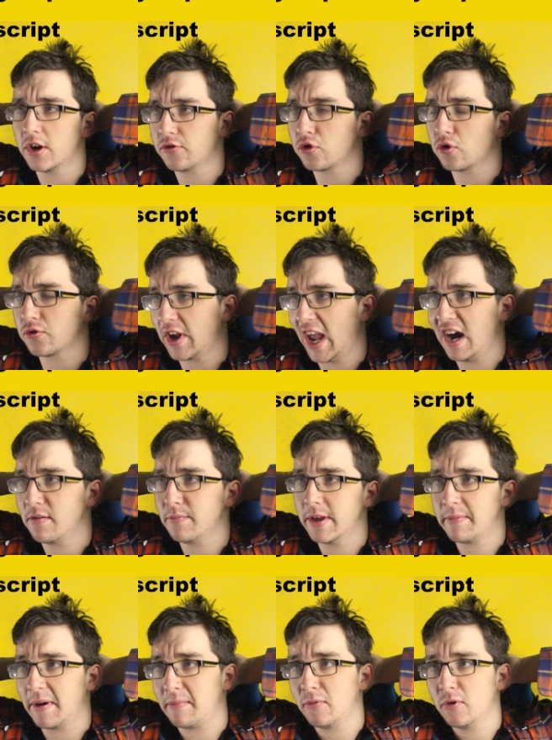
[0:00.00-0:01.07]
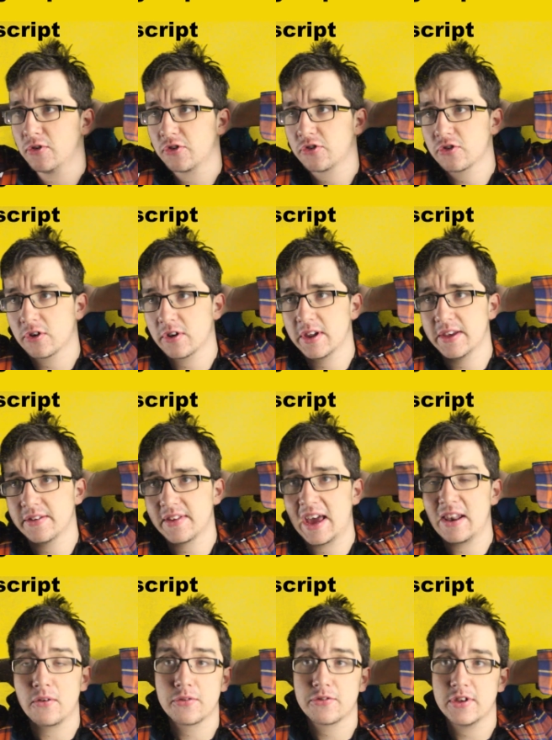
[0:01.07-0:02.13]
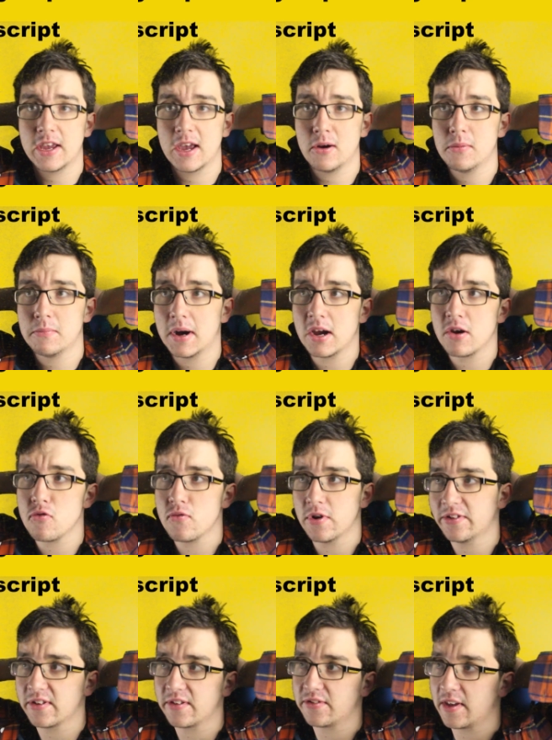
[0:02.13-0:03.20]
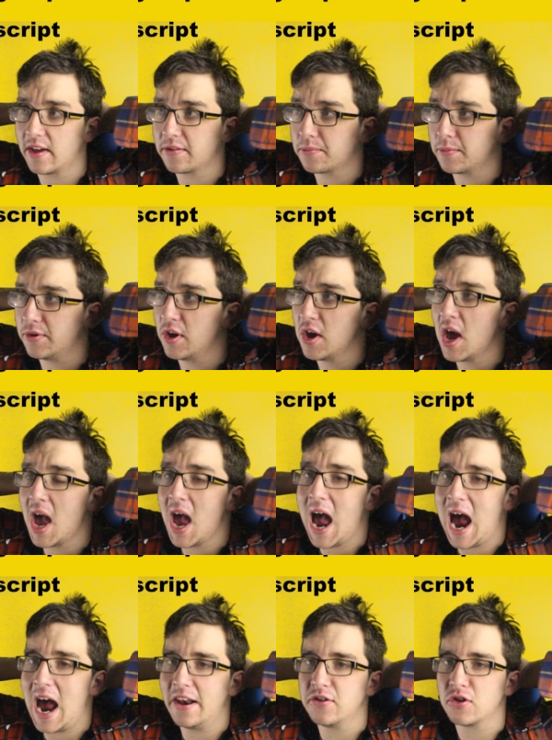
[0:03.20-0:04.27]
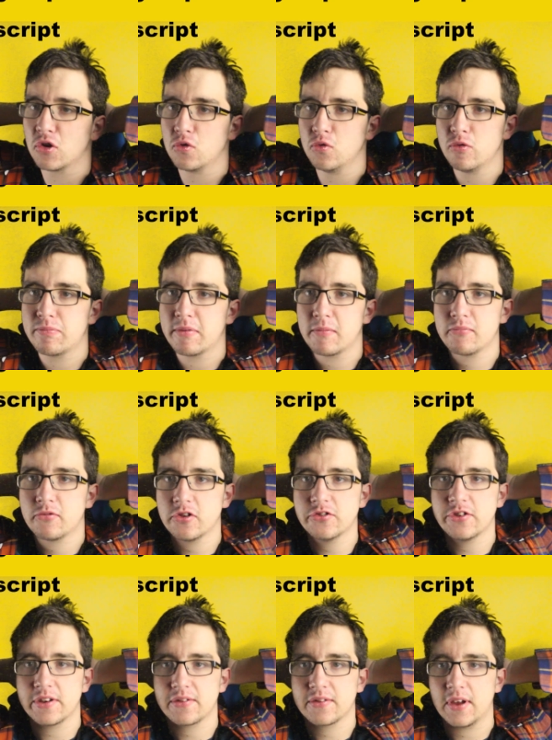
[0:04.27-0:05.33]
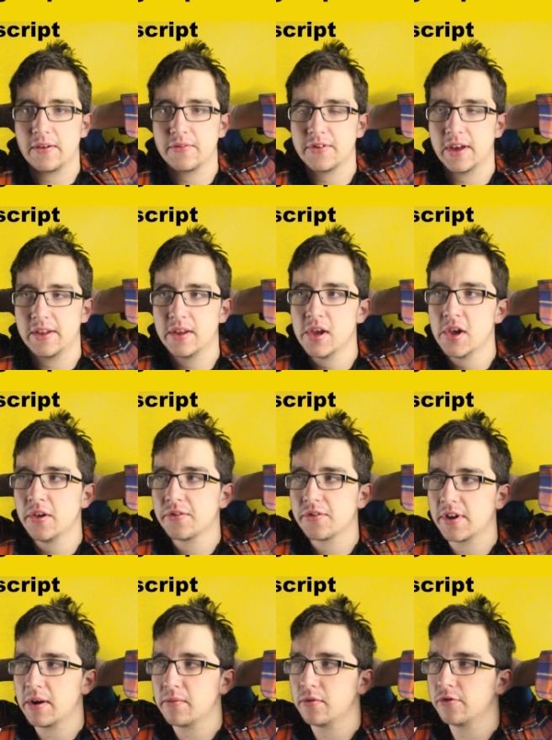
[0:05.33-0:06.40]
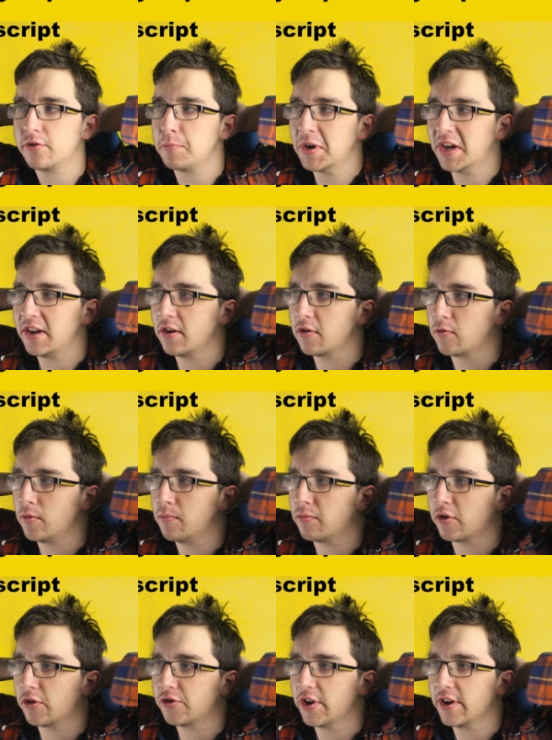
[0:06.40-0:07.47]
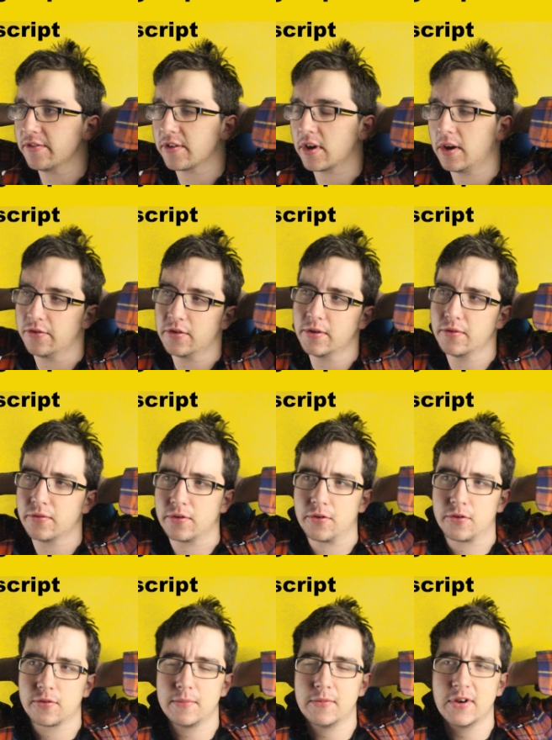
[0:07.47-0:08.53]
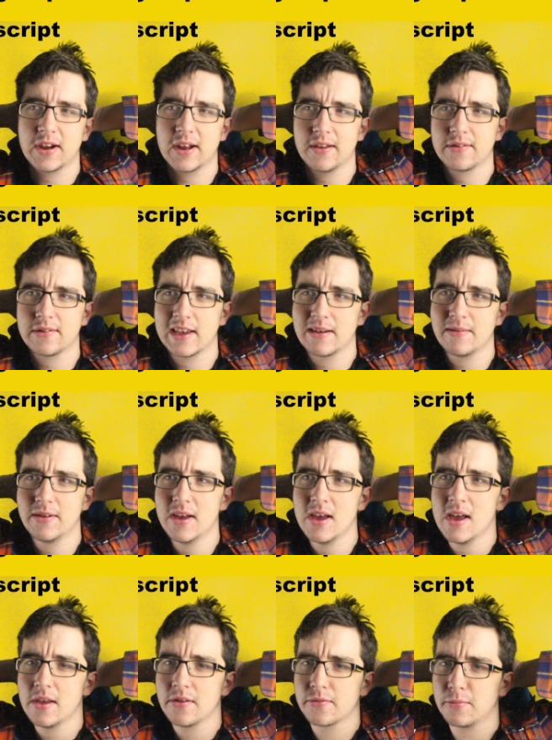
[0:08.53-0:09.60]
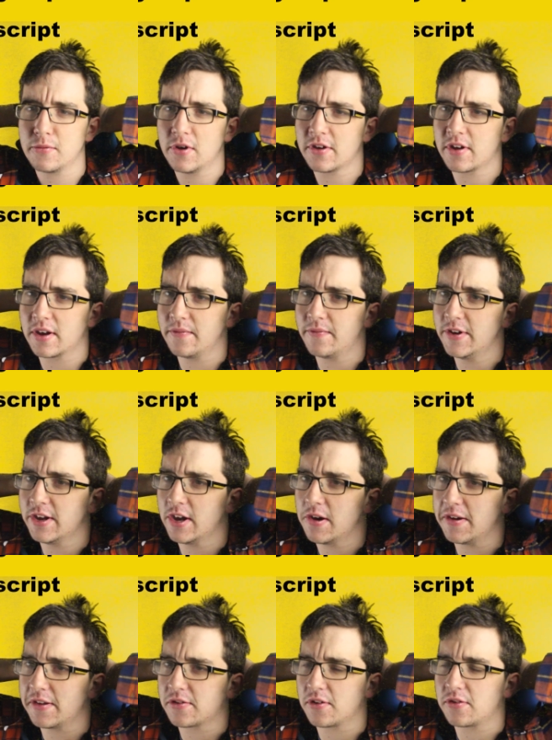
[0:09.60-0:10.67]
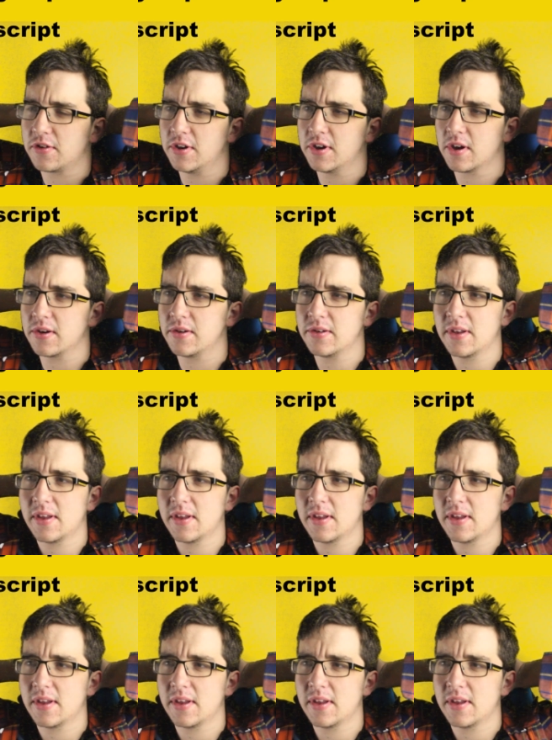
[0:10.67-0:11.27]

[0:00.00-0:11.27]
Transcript: talk to Albie about more of the shot list, and obviously get all my risk assessment and group project stuff done. So that was the beginning of group project. Sorry, it was a smaller kind of segment, smaller kind of video. It's just, you know,